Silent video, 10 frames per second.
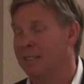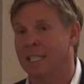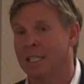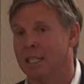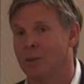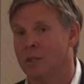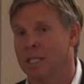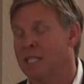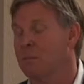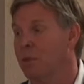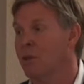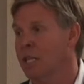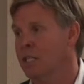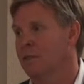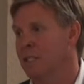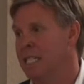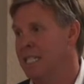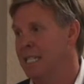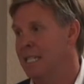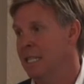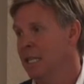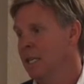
scan getting worse, that's progression of disease.